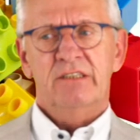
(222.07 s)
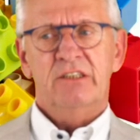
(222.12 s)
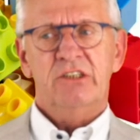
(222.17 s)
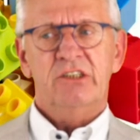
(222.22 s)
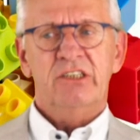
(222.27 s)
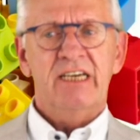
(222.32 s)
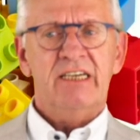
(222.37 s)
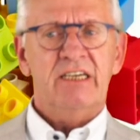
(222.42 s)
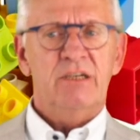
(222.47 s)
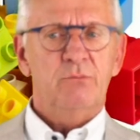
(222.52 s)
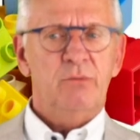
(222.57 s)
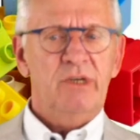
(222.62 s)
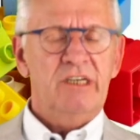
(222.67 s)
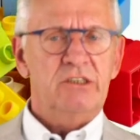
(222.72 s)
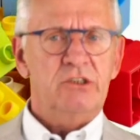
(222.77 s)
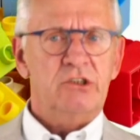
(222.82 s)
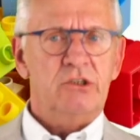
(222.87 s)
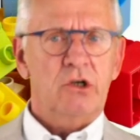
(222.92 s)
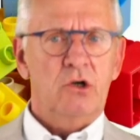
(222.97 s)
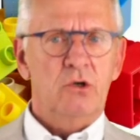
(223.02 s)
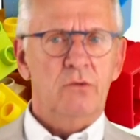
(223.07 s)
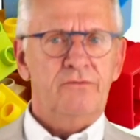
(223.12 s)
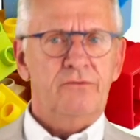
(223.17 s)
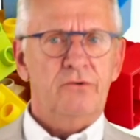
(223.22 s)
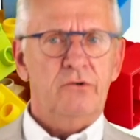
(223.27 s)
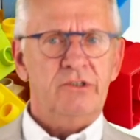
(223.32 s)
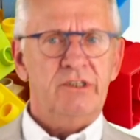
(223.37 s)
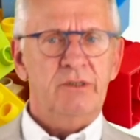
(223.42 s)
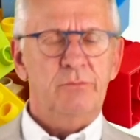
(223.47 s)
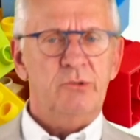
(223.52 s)
second biggest group,
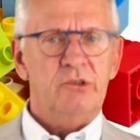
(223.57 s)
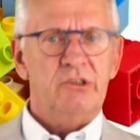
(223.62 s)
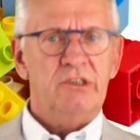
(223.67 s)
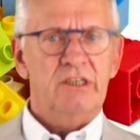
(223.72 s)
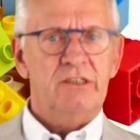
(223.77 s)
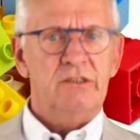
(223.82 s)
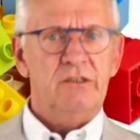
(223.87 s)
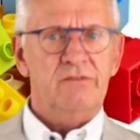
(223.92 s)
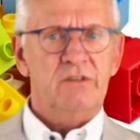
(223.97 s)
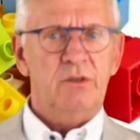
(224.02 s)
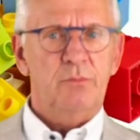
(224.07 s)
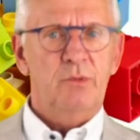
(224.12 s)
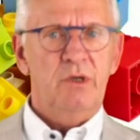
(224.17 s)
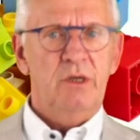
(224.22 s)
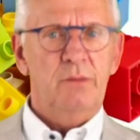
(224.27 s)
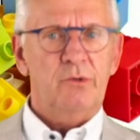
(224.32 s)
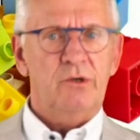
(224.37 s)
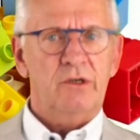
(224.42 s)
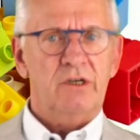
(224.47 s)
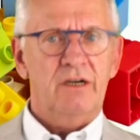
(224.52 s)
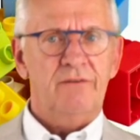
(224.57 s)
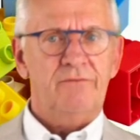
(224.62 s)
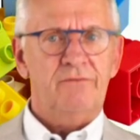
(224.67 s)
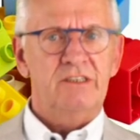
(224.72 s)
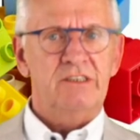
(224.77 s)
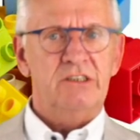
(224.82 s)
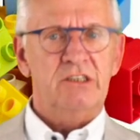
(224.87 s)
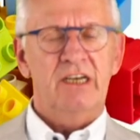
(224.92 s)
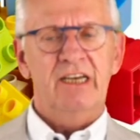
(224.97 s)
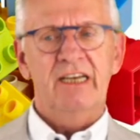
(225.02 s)
40% of the people
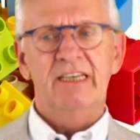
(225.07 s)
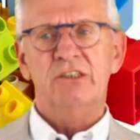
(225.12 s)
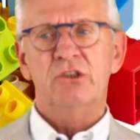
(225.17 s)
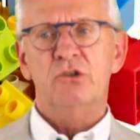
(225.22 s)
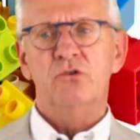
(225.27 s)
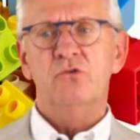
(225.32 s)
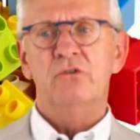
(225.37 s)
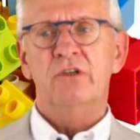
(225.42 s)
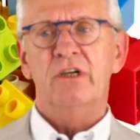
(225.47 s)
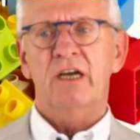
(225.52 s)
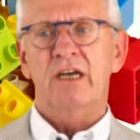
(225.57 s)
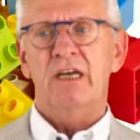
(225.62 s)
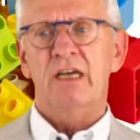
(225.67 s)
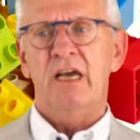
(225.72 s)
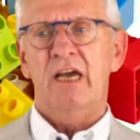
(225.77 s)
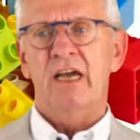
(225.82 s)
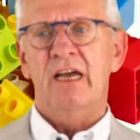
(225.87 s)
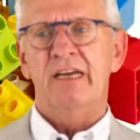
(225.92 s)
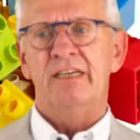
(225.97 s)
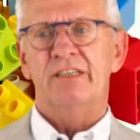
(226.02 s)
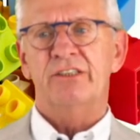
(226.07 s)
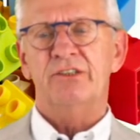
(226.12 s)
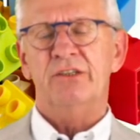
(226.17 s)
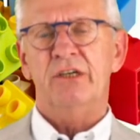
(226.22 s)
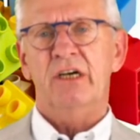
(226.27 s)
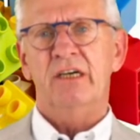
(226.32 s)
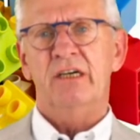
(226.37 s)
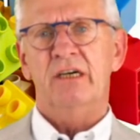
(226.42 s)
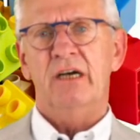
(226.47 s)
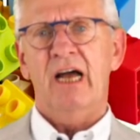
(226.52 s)
roughly say it's to create
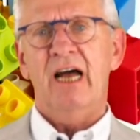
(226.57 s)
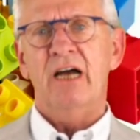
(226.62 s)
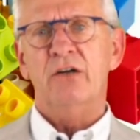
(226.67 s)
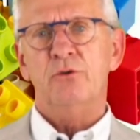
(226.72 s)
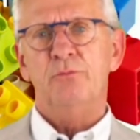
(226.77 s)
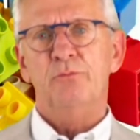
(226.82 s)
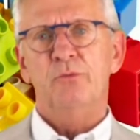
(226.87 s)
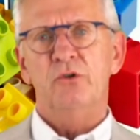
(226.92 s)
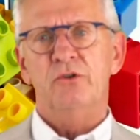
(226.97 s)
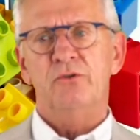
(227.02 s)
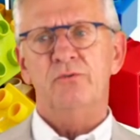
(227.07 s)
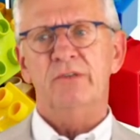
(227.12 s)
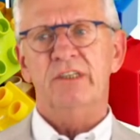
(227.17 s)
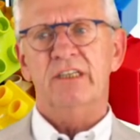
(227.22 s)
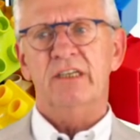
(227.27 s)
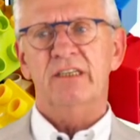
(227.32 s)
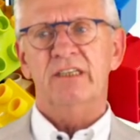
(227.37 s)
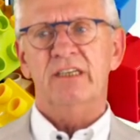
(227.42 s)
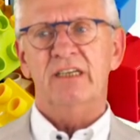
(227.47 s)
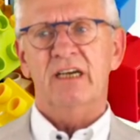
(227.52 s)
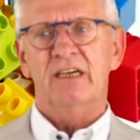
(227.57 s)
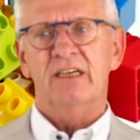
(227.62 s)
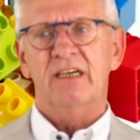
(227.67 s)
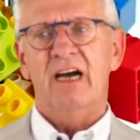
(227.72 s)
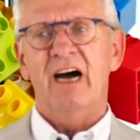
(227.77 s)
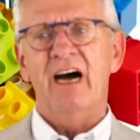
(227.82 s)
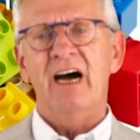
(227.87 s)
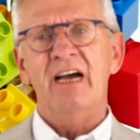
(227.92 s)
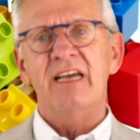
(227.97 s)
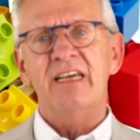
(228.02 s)
output with a
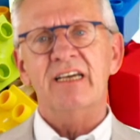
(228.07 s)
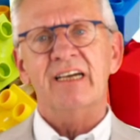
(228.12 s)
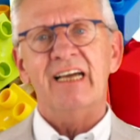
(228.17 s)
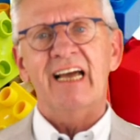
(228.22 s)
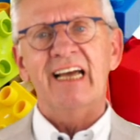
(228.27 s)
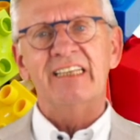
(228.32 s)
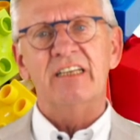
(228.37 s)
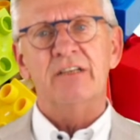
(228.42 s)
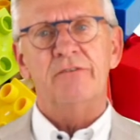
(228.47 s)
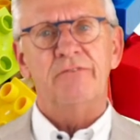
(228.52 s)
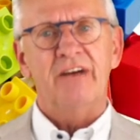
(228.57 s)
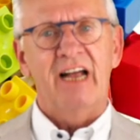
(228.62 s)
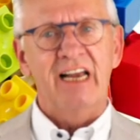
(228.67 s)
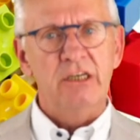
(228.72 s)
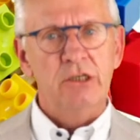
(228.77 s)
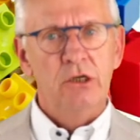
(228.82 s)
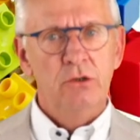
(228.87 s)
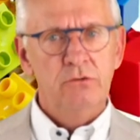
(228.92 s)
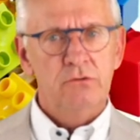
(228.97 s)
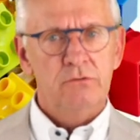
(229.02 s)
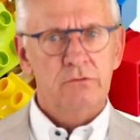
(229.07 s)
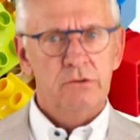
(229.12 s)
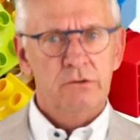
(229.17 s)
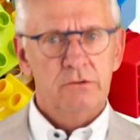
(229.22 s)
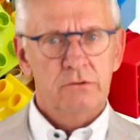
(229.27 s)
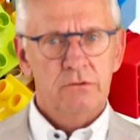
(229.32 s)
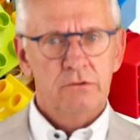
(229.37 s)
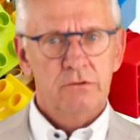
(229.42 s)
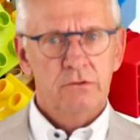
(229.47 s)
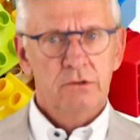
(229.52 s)
higher added value.
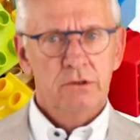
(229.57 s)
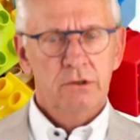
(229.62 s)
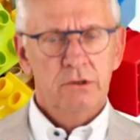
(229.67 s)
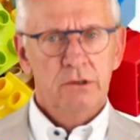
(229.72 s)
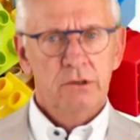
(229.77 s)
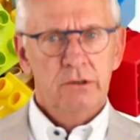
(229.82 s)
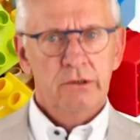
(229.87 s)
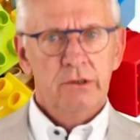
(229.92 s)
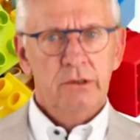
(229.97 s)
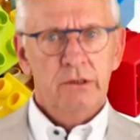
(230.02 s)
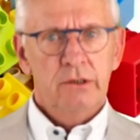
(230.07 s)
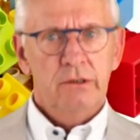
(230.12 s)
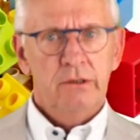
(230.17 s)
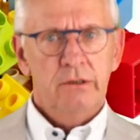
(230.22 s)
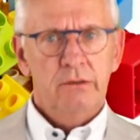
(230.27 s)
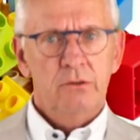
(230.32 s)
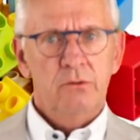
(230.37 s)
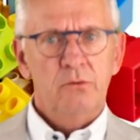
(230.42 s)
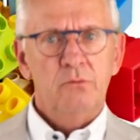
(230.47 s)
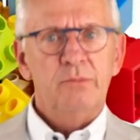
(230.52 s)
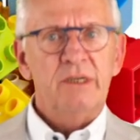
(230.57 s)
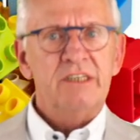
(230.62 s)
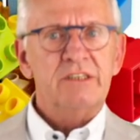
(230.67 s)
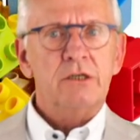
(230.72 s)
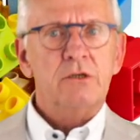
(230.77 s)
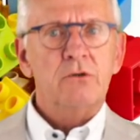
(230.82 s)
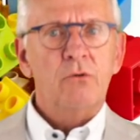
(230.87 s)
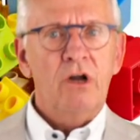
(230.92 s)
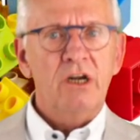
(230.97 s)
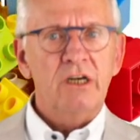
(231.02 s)

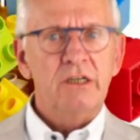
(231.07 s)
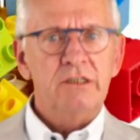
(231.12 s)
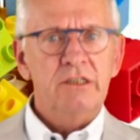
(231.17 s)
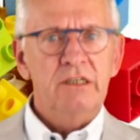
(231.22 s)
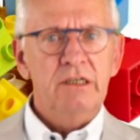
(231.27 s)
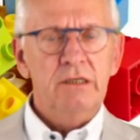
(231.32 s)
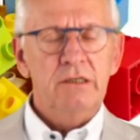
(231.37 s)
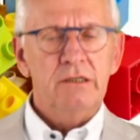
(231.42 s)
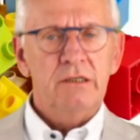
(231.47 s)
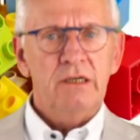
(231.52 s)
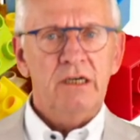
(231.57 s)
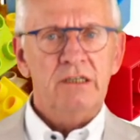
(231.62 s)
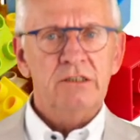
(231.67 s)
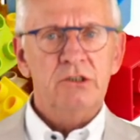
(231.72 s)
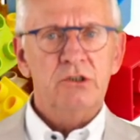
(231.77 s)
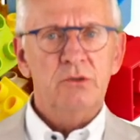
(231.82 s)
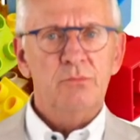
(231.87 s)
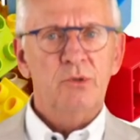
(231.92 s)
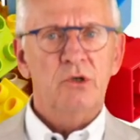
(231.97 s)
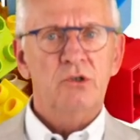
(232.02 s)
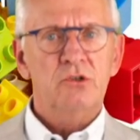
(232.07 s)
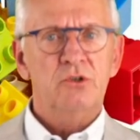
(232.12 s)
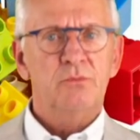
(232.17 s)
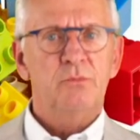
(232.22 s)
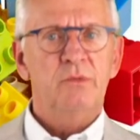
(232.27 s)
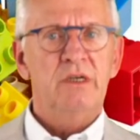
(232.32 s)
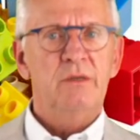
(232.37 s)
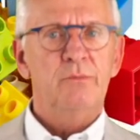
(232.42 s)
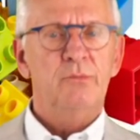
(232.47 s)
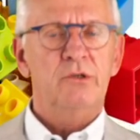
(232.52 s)
Better quality, I suppose
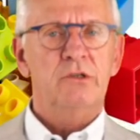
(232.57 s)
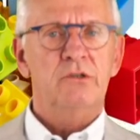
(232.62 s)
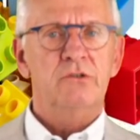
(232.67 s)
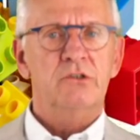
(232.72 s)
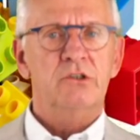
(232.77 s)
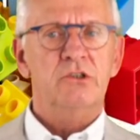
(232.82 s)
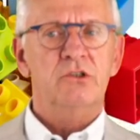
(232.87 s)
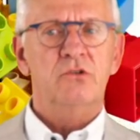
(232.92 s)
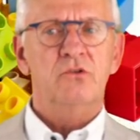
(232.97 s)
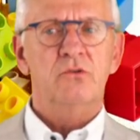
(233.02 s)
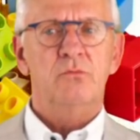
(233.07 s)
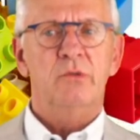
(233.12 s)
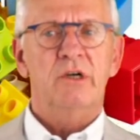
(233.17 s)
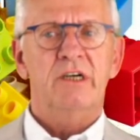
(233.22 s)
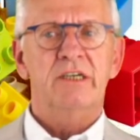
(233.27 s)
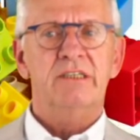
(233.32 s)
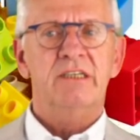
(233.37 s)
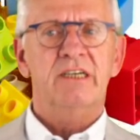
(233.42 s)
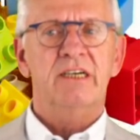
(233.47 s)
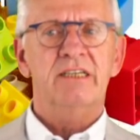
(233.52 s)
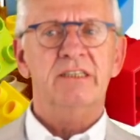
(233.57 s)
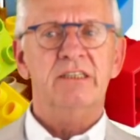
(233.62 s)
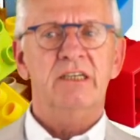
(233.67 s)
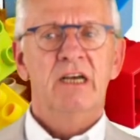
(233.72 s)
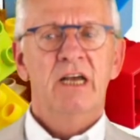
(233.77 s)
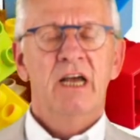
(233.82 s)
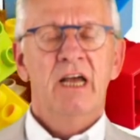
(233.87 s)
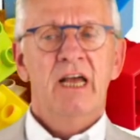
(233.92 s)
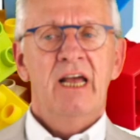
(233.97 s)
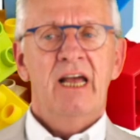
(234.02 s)
people understood by that.
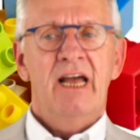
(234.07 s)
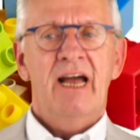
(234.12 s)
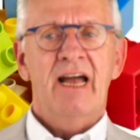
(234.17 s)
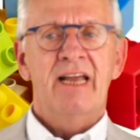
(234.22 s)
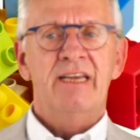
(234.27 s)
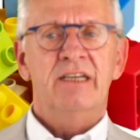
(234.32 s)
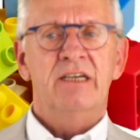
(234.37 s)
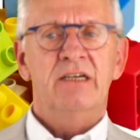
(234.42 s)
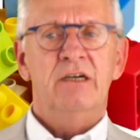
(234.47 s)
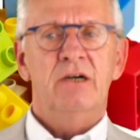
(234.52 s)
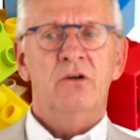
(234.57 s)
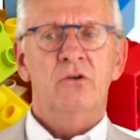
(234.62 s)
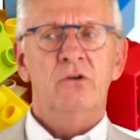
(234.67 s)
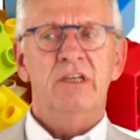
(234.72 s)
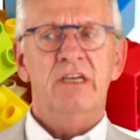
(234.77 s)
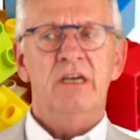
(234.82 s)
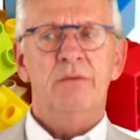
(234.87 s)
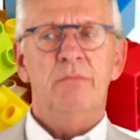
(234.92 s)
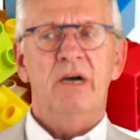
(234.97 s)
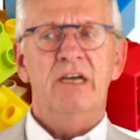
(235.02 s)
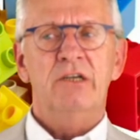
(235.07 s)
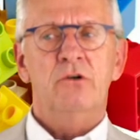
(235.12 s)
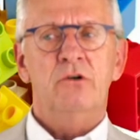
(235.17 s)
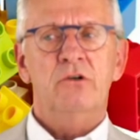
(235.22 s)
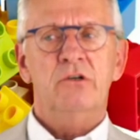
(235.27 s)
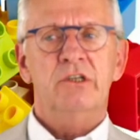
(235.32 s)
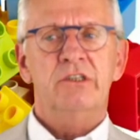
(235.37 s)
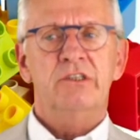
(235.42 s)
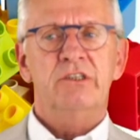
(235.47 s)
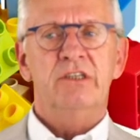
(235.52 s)
And only a
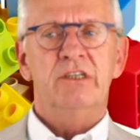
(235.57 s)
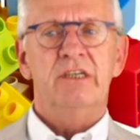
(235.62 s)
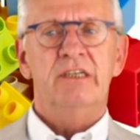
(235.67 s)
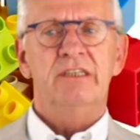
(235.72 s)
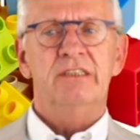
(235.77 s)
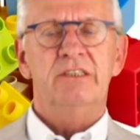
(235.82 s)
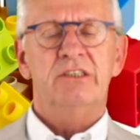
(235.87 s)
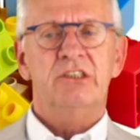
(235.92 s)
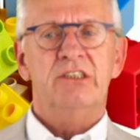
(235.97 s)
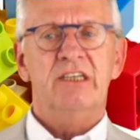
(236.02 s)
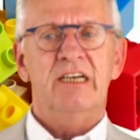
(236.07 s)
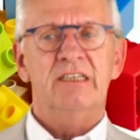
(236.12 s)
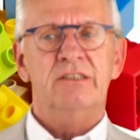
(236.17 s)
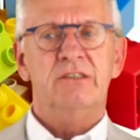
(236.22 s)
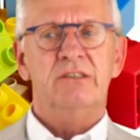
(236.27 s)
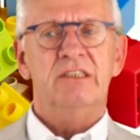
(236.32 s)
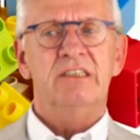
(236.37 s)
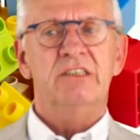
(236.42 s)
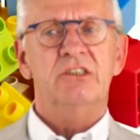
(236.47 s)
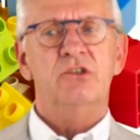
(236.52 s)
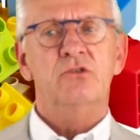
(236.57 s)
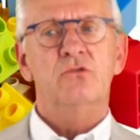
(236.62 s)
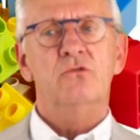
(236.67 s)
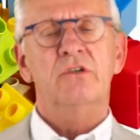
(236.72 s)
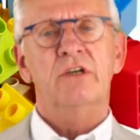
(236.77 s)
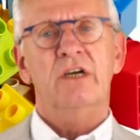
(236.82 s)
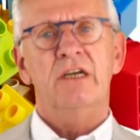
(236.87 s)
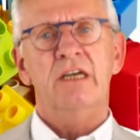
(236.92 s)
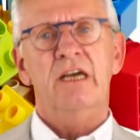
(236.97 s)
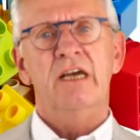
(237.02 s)
minority said it's to
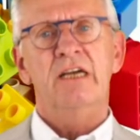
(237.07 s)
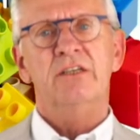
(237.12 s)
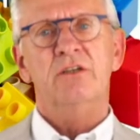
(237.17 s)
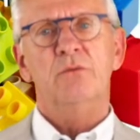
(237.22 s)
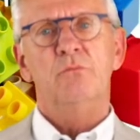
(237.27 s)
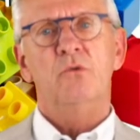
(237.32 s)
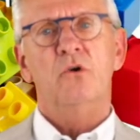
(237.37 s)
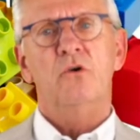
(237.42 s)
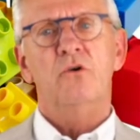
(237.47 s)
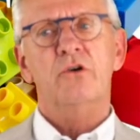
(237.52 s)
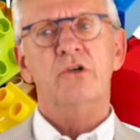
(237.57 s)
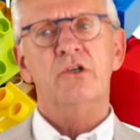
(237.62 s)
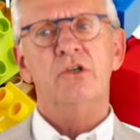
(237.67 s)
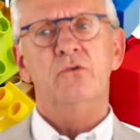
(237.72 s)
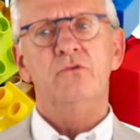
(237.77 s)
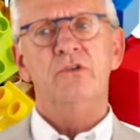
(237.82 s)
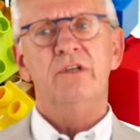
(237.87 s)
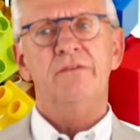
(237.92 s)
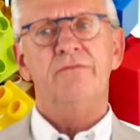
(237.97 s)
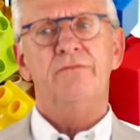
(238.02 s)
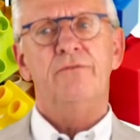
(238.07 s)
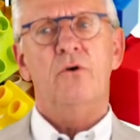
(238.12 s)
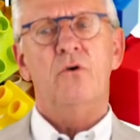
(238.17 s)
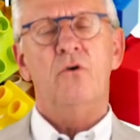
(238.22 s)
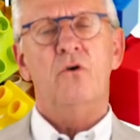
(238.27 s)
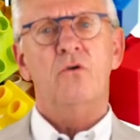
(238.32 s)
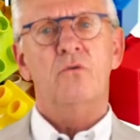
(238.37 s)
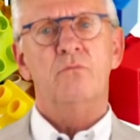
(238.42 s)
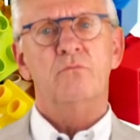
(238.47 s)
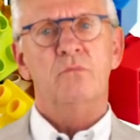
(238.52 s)
create a more
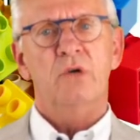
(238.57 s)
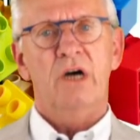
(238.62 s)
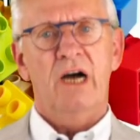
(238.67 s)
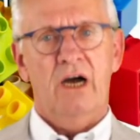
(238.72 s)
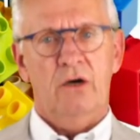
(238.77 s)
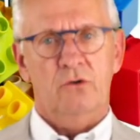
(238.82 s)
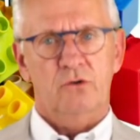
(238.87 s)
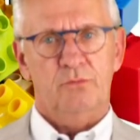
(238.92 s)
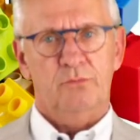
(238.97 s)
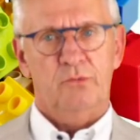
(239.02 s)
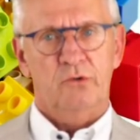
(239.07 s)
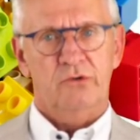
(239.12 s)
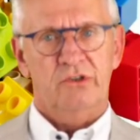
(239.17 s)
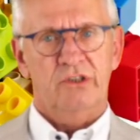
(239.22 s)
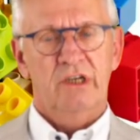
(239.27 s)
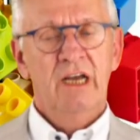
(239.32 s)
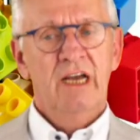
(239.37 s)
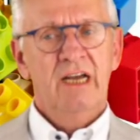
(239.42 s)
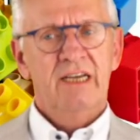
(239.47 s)
uniform output.